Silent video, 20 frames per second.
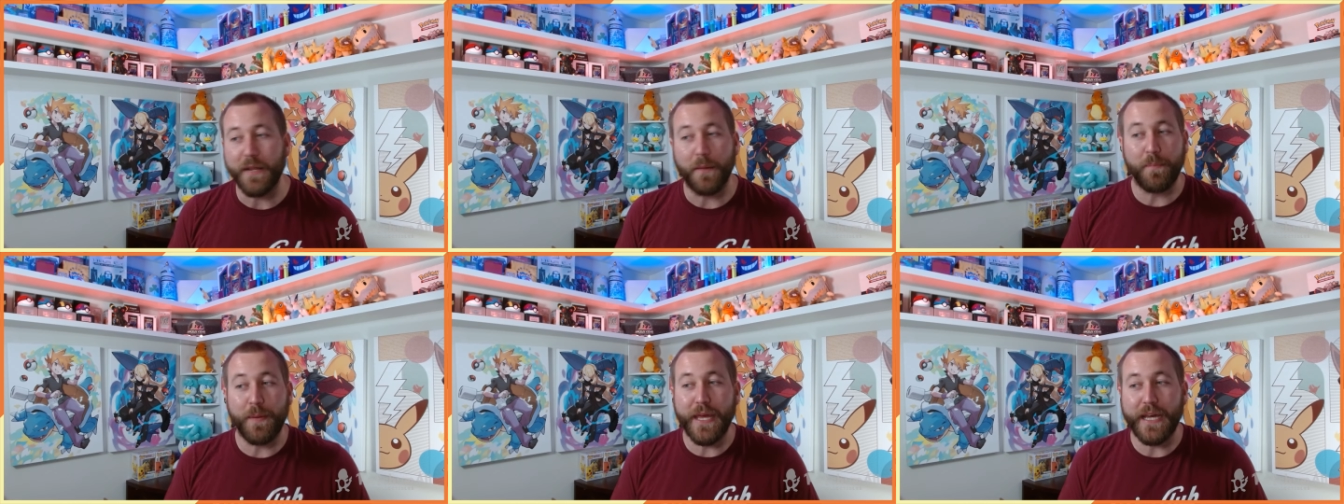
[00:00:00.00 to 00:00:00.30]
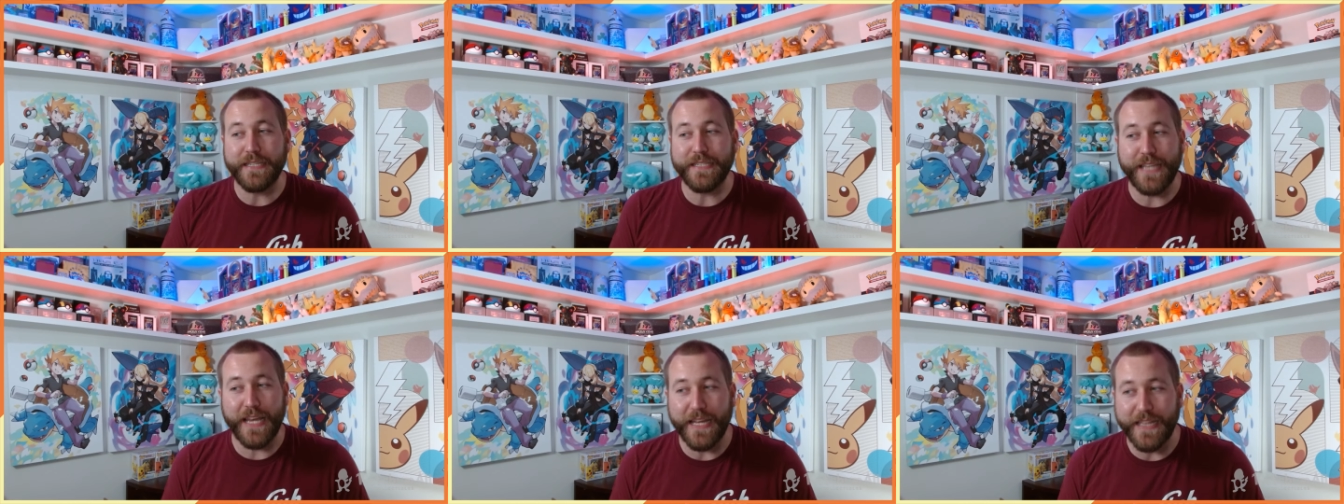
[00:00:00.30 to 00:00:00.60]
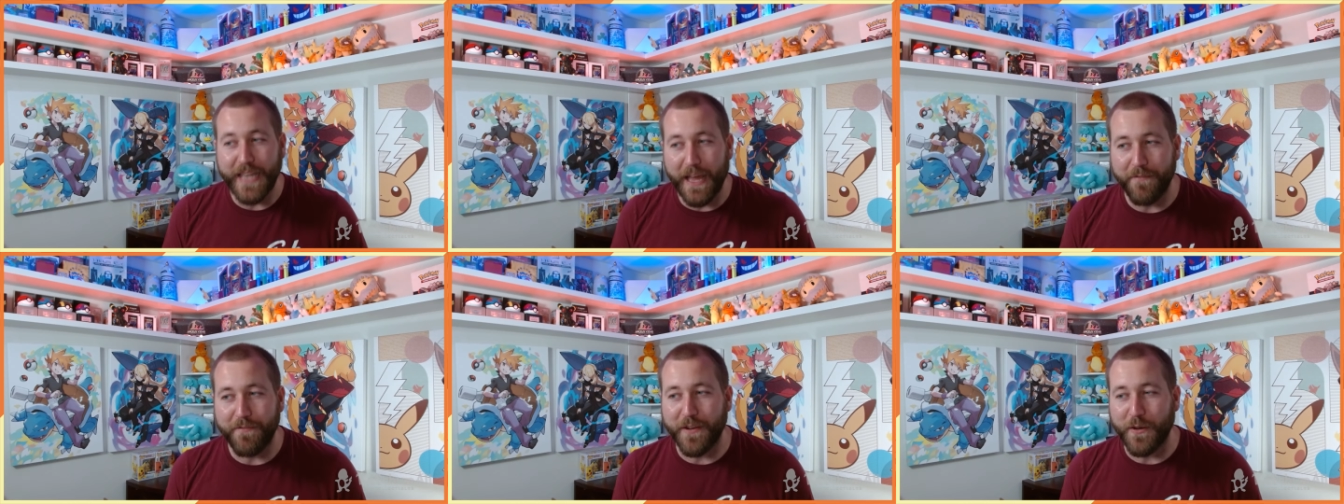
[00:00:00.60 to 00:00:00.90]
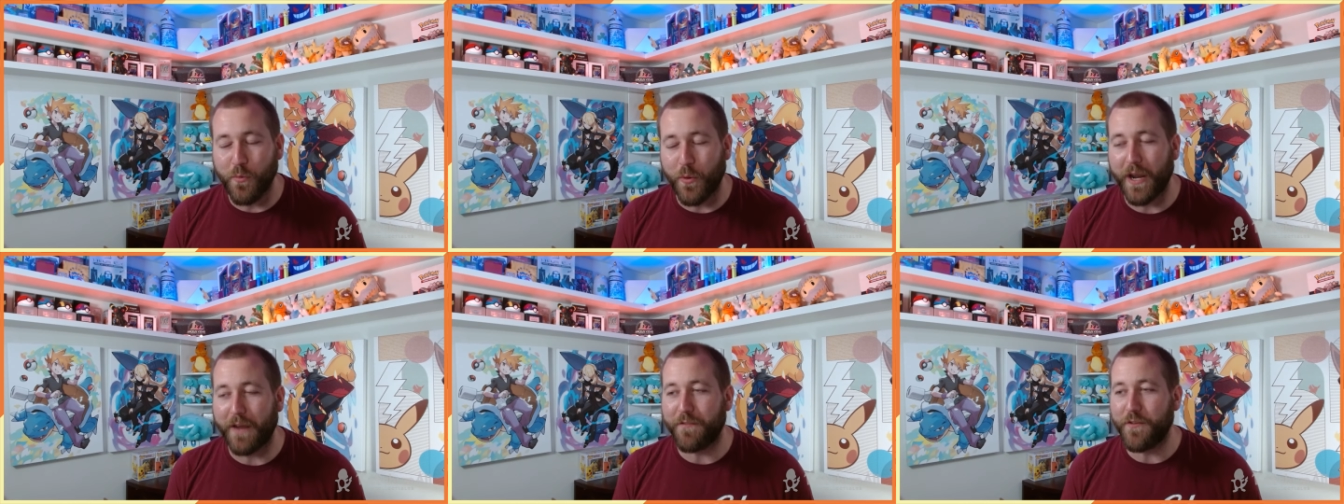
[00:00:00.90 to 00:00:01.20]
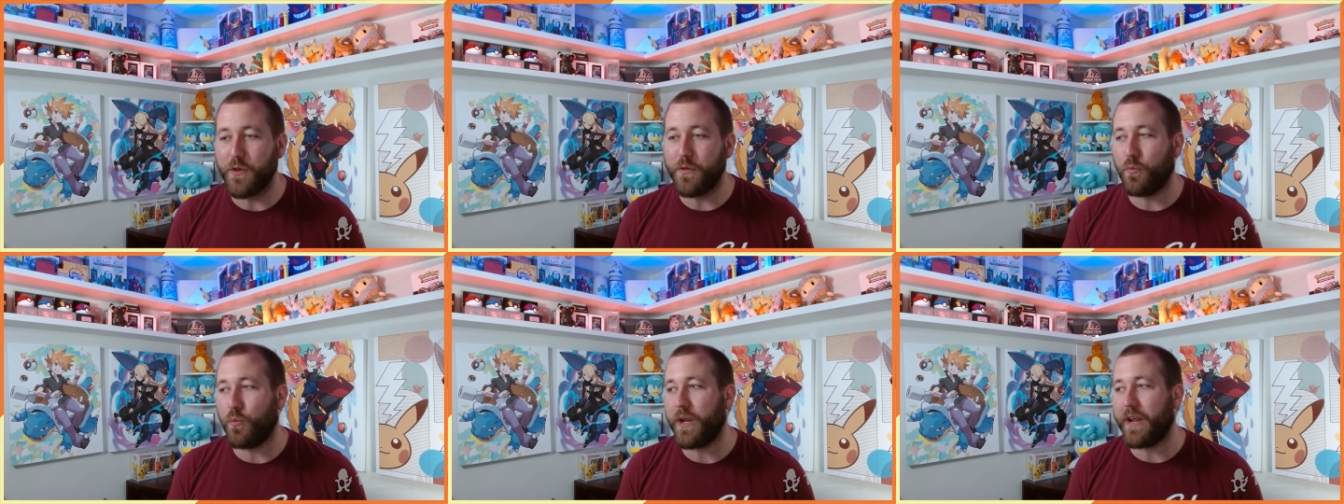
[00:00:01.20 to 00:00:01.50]
a PSA 11, whatever
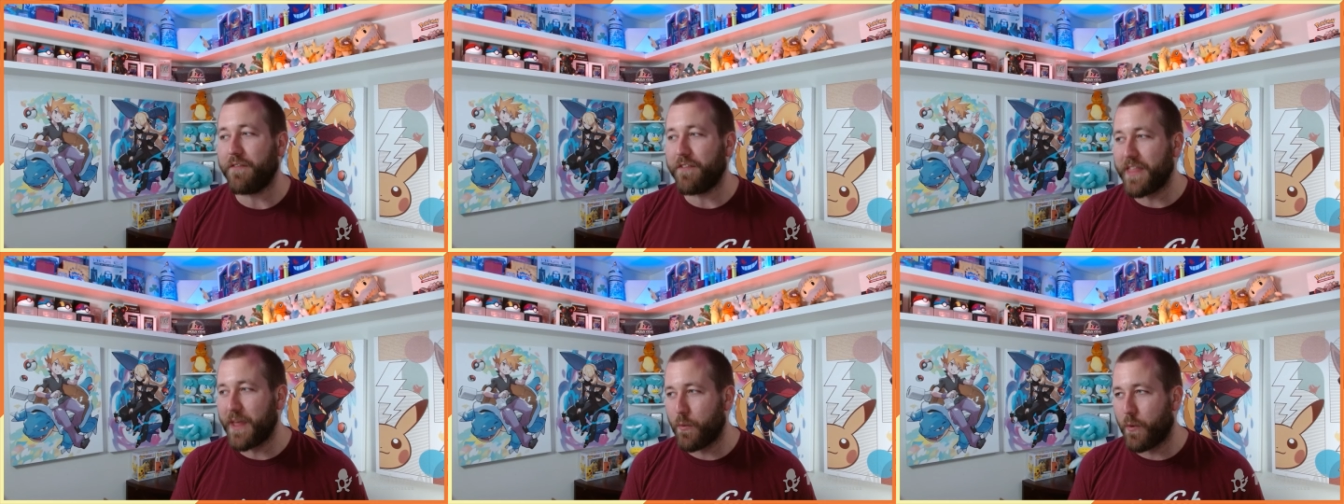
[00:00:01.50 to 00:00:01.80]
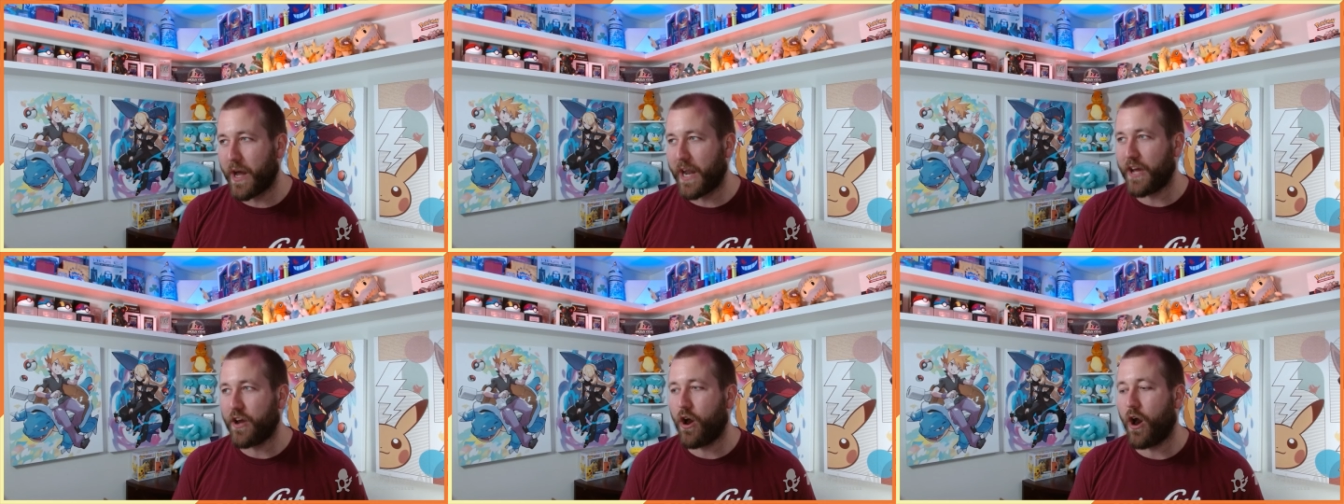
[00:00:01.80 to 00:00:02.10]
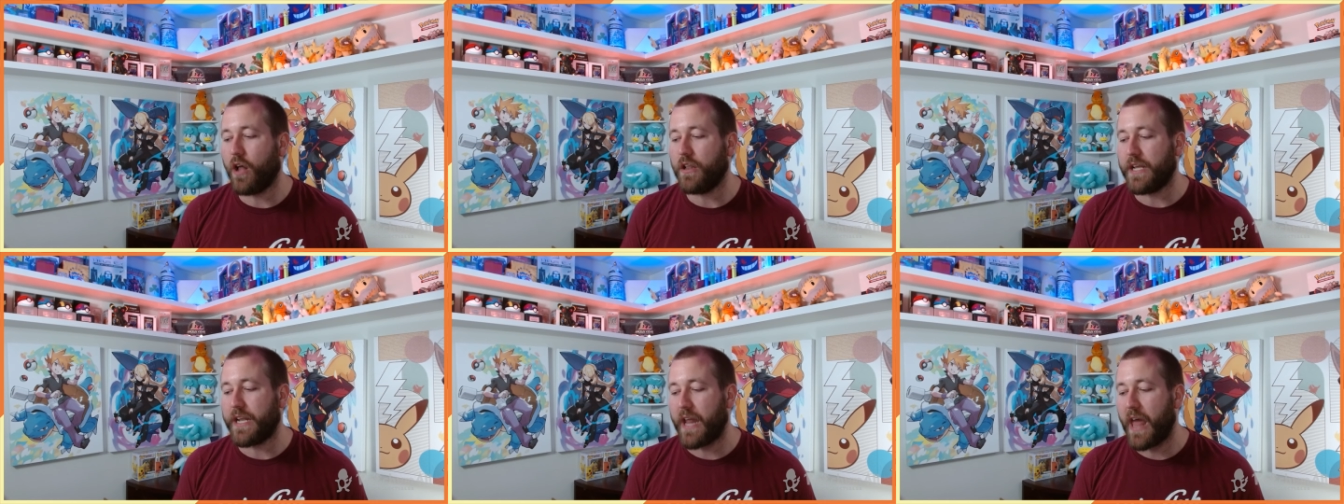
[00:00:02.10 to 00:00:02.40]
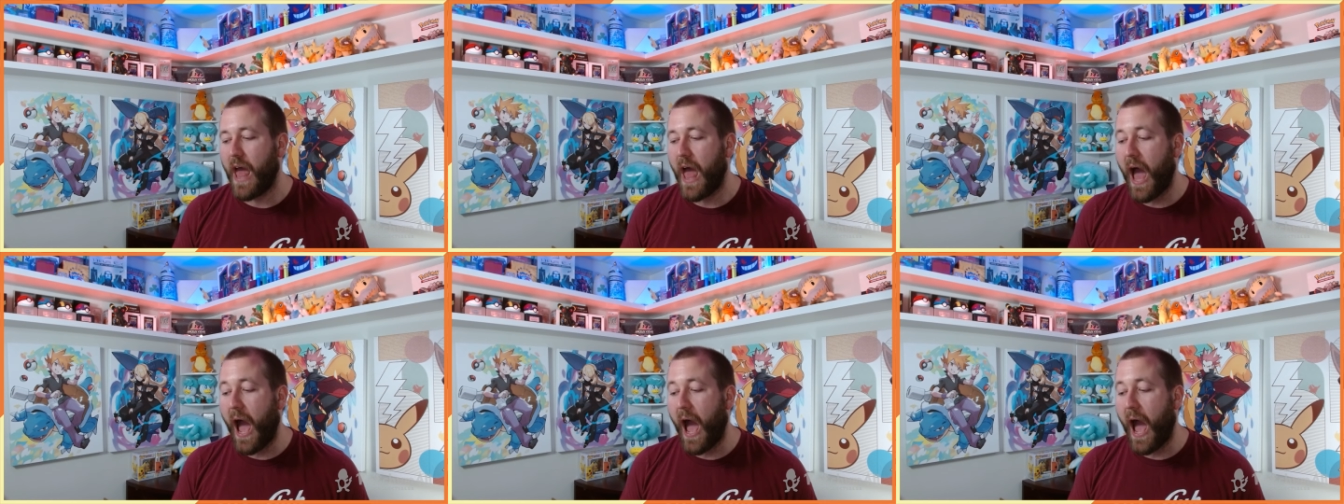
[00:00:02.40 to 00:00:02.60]
you whatever they want to call it.